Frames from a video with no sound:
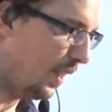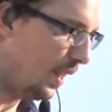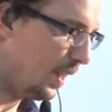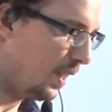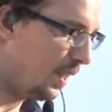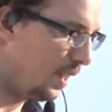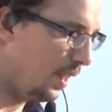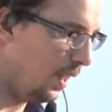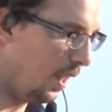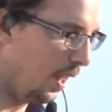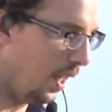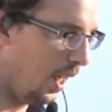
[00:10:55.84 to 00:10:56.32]
in
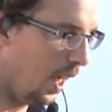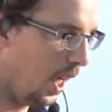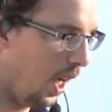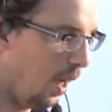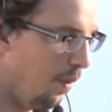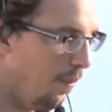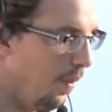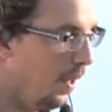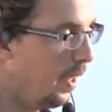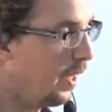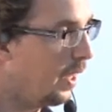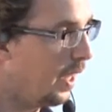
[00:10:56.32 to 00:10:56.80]
this
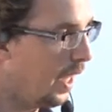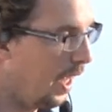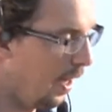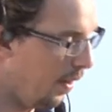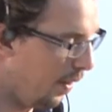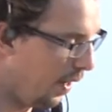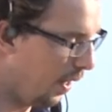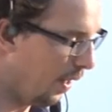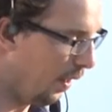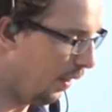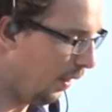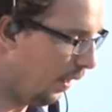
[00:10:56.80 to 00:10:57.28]
um, and
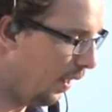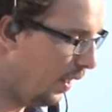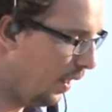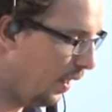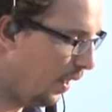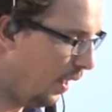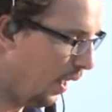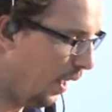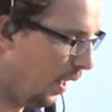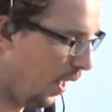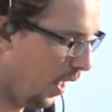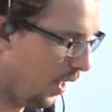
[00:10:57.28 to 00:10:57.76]
carry on
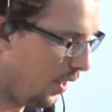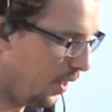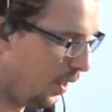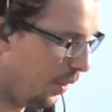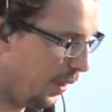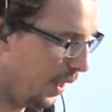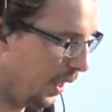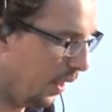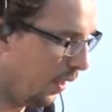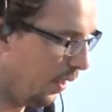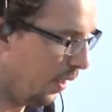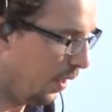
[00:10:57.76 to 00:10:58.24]
uh,
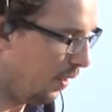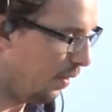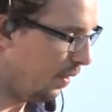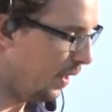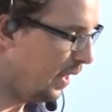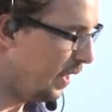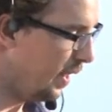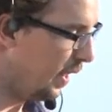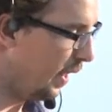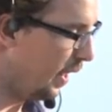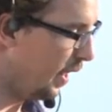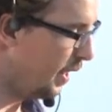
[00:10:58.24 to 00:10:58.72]
doing a lot of
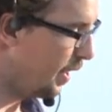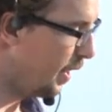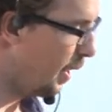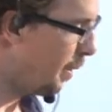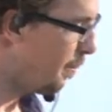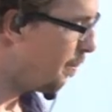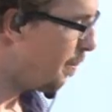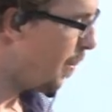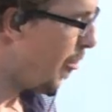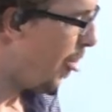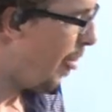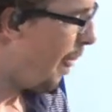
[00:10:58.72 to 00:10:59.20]
research.